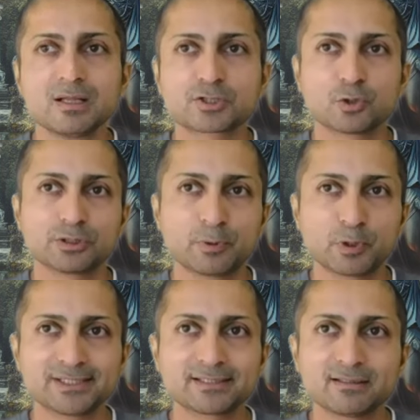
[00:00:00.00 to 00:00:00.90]
So the
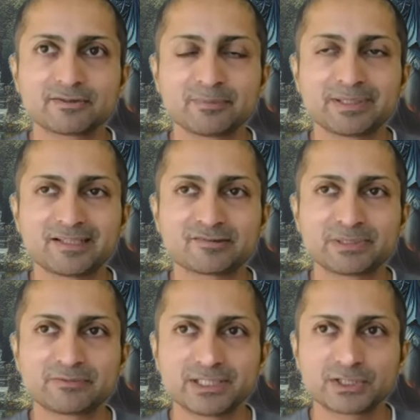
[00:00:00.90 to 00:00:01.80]
political agreement has
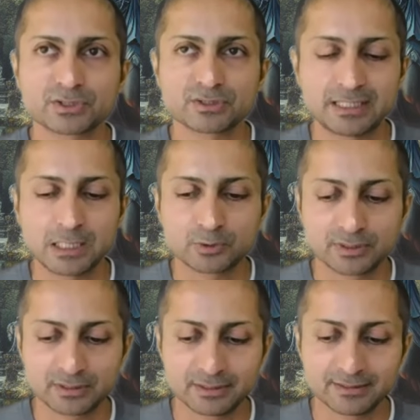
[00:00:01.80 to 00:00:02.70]
been reached. Now,
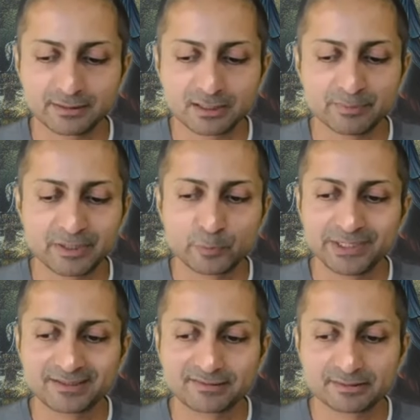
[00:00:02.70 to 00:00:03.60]
uh, in the coming
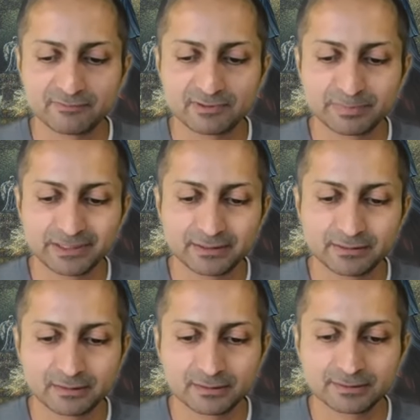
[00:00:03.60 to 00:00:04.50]
weeks, there will be
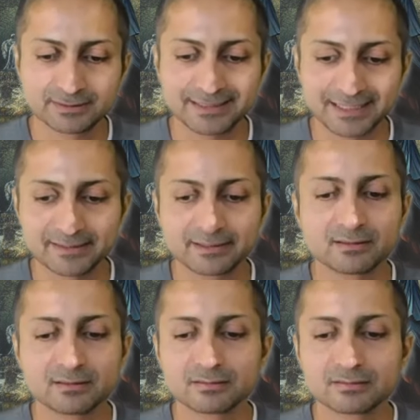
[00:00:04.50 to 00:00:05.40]
uh, the
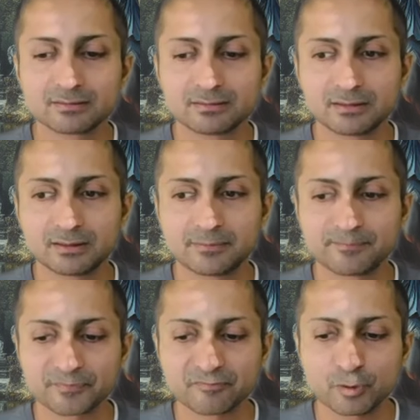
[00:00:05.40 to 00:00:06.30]
technical
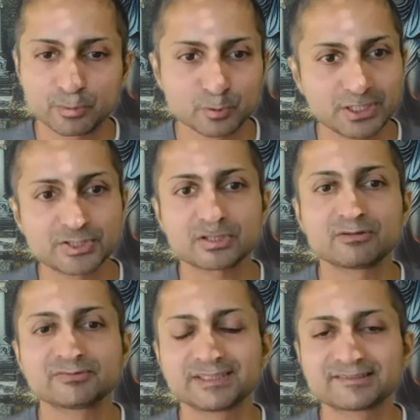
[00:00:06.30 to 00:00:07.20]
um, formulation
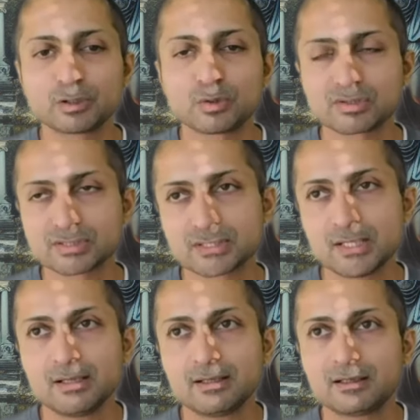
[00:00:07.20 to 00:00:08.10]
of these laws.
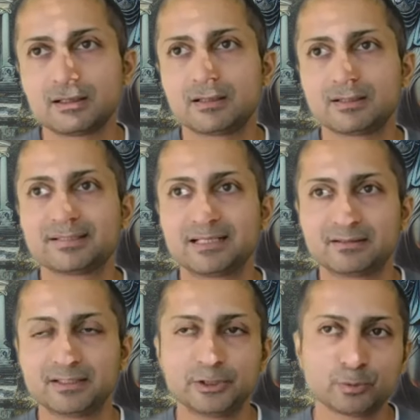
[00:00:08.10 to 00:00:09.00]
Uh,
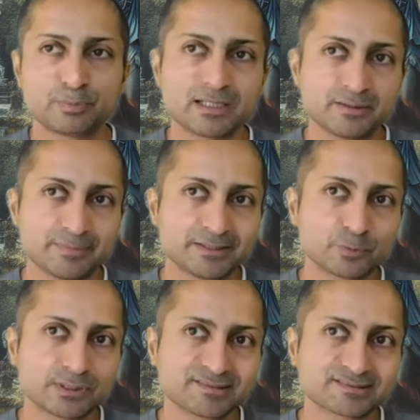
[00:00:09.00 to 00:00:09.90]
then the EU Parliament
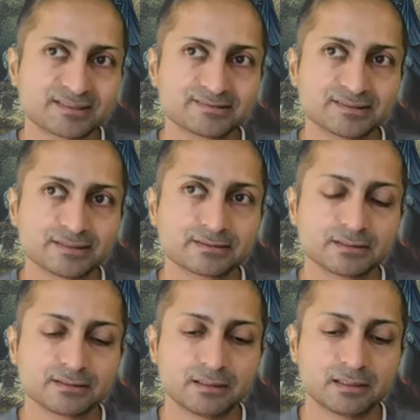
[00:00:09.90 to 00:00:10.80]
will discuss it.
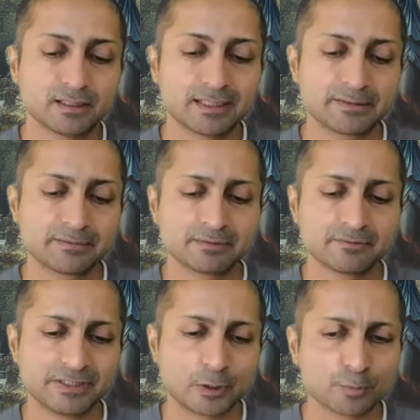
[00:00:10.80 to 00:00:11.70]
Uh,
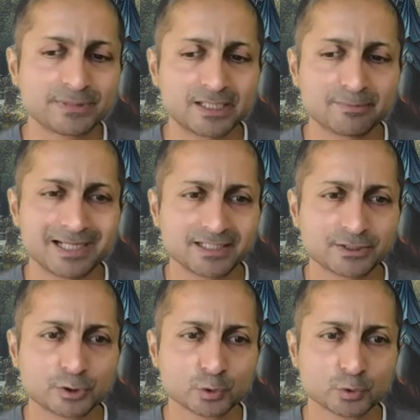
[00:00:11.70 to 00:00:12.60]
and we hope that by
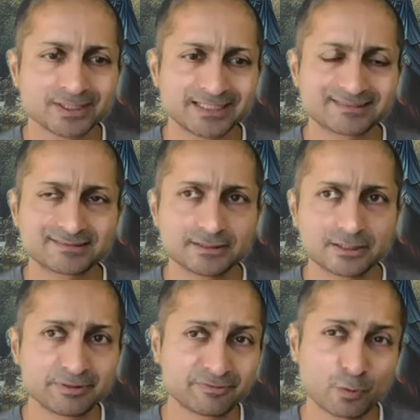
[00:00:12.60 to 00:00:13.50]
June next
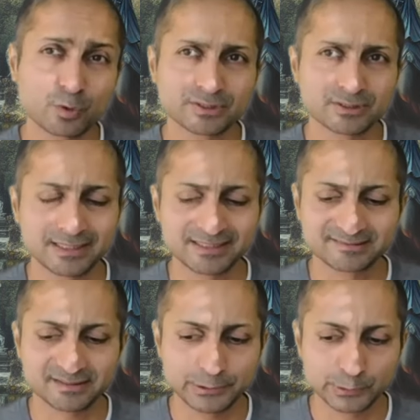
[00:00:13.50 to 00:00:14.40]
year, before the
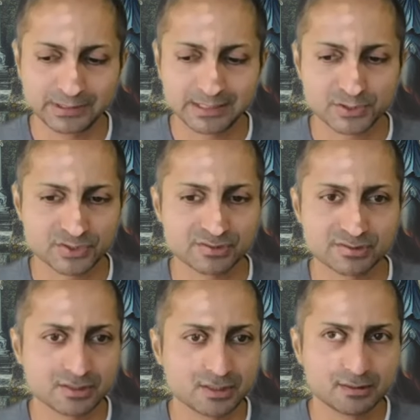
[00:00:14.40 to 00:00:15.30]
next EU elections,